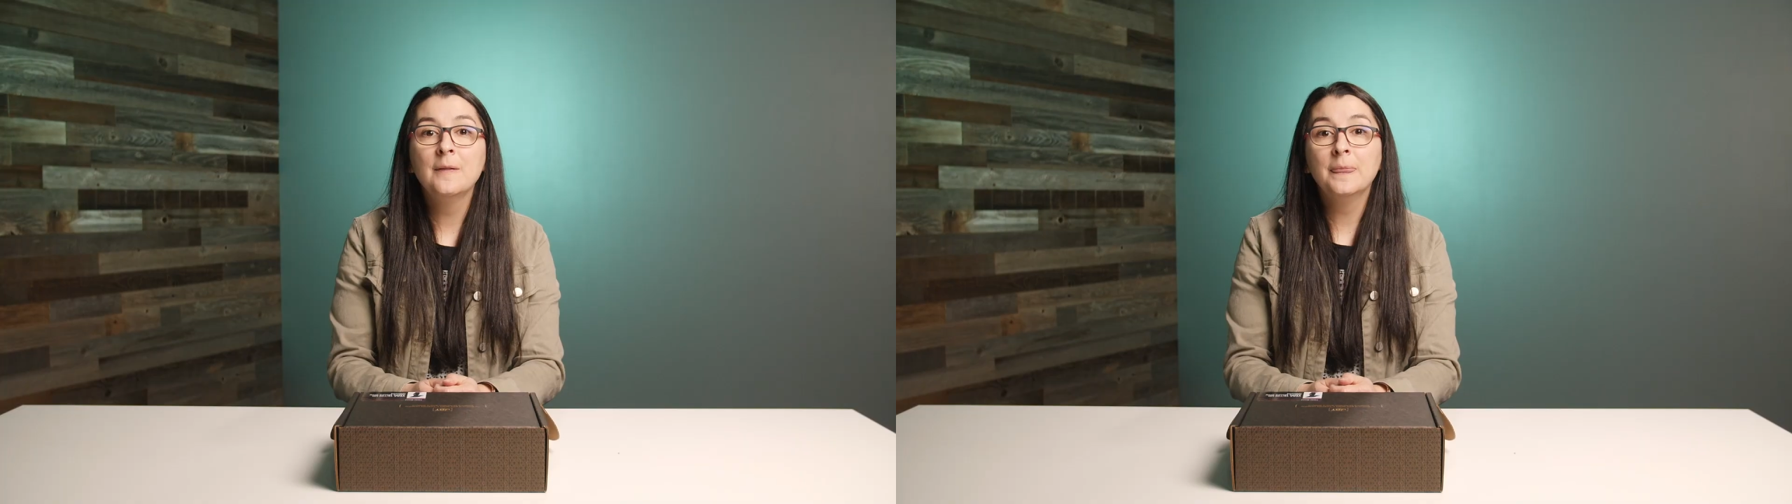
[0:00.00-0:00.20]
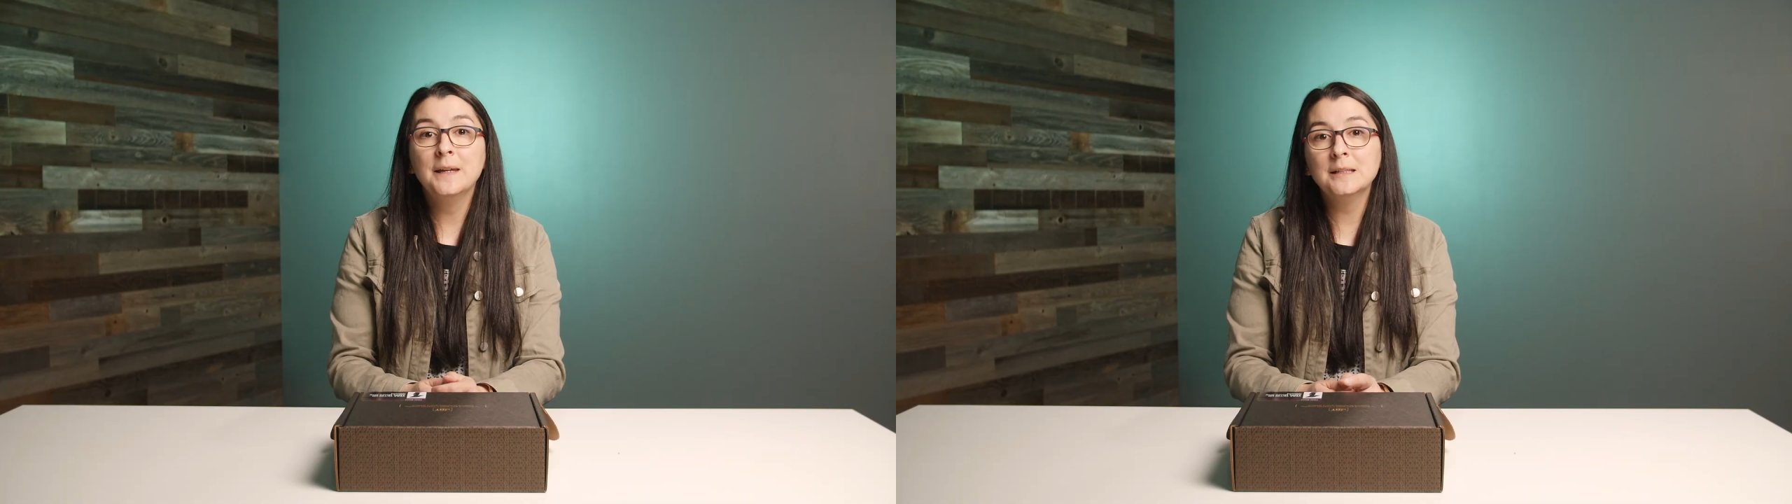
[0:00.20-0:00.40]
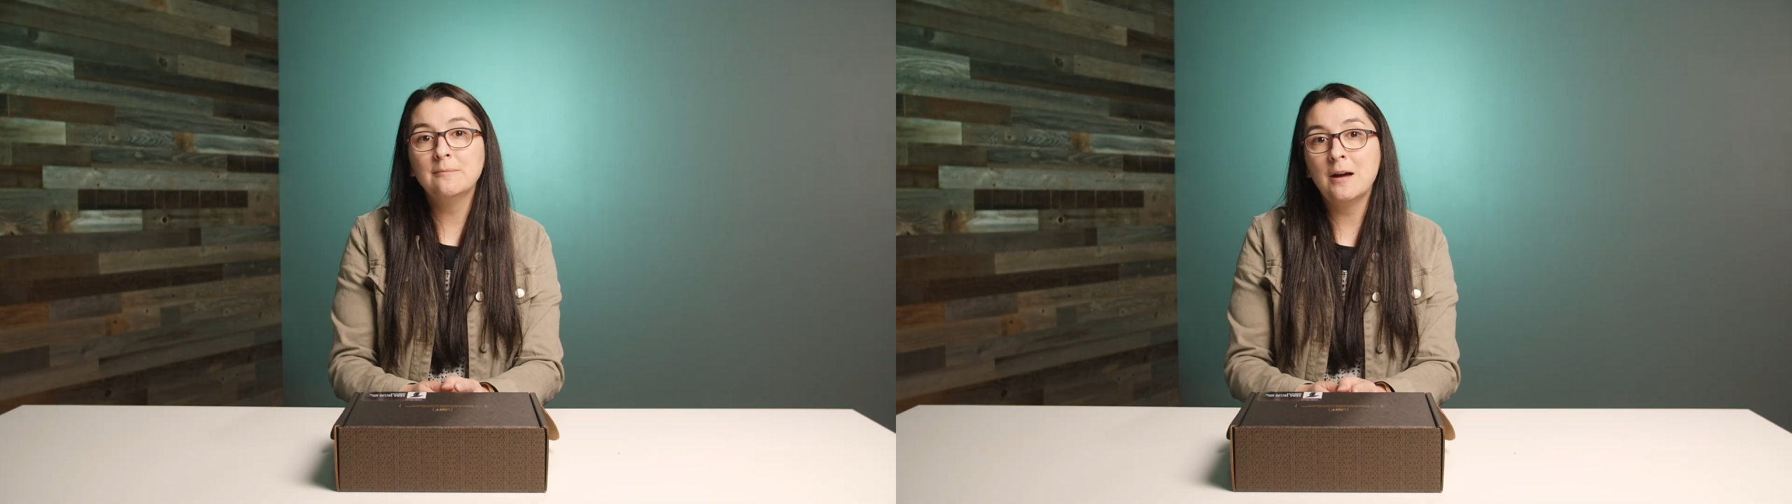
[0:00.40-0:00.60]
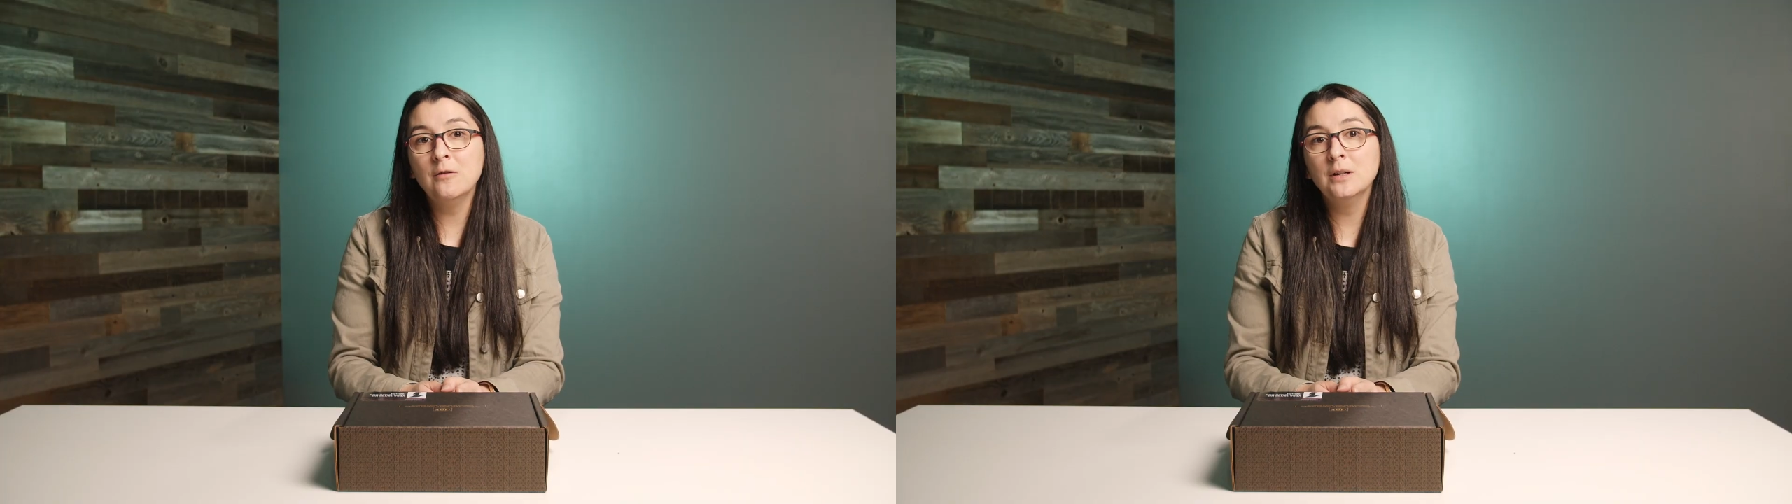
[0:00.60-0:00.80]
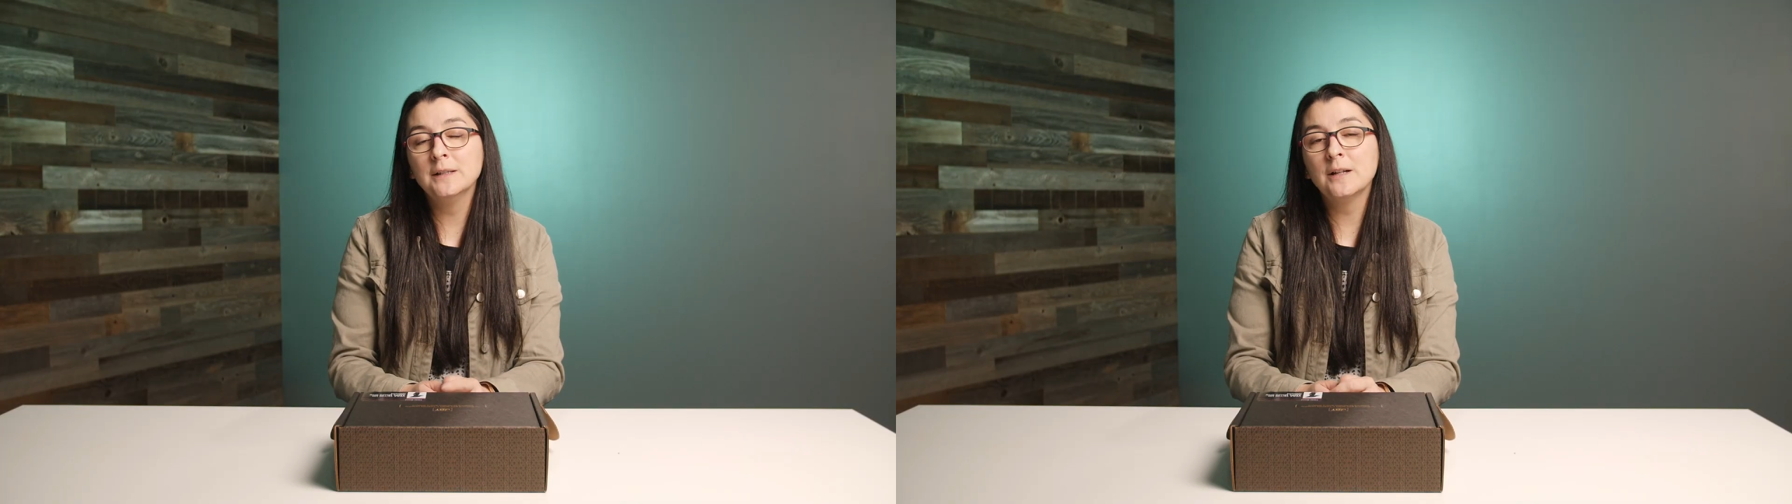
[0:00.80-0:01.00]
This
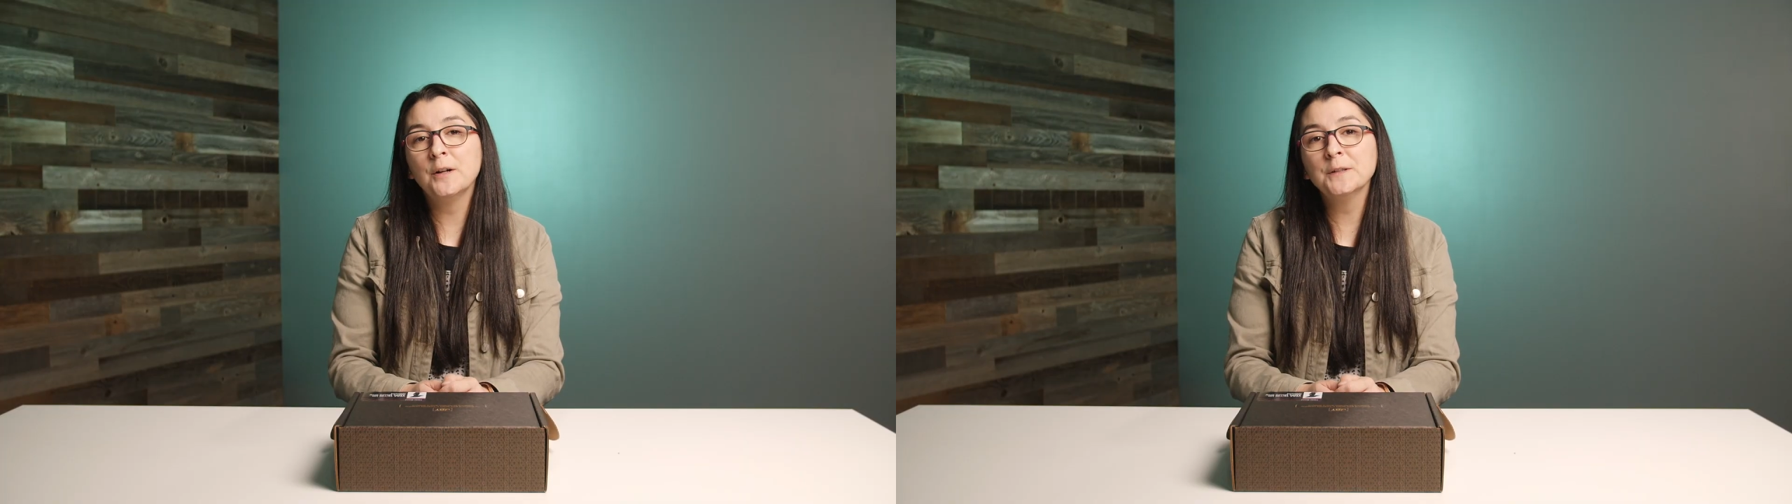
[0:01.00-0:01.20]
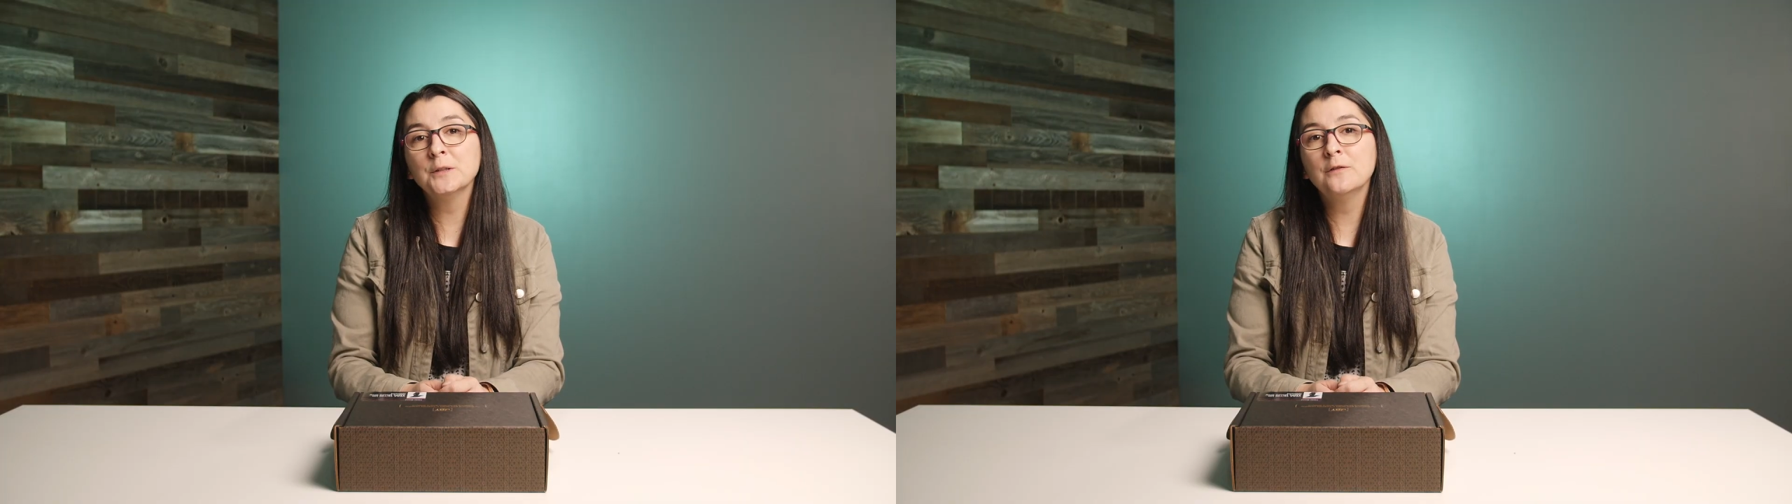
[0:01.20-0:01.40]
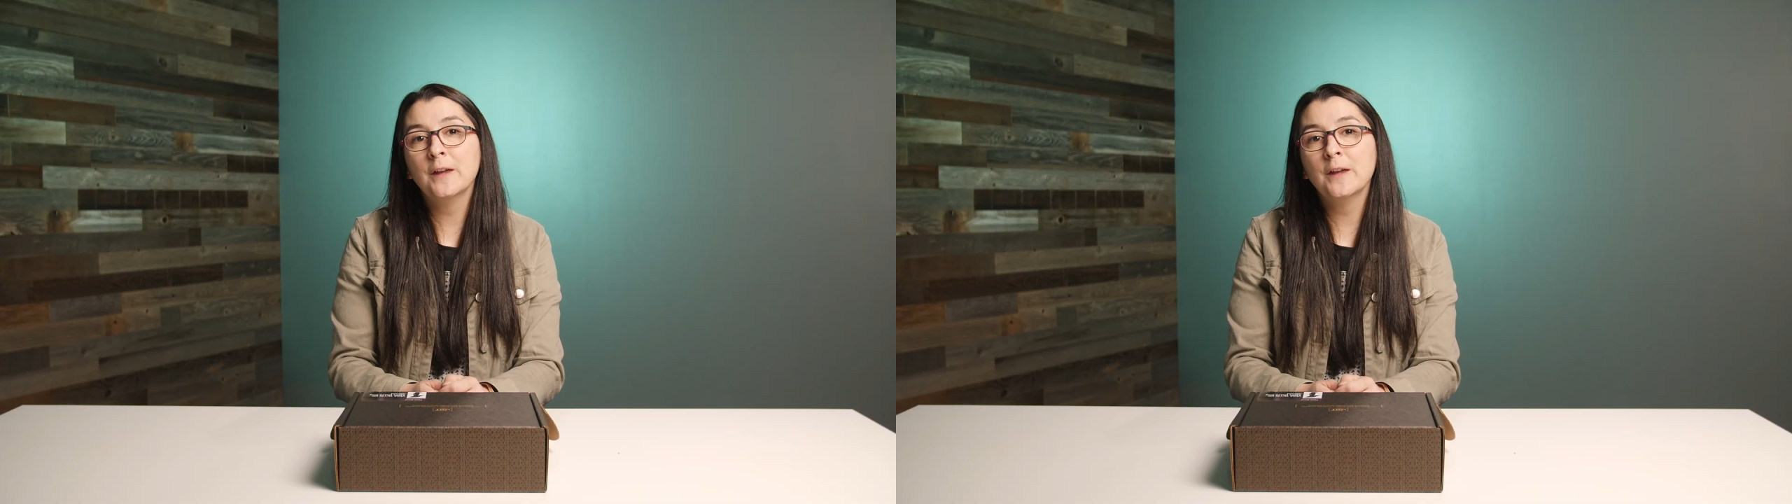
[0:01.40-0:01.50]
mount is also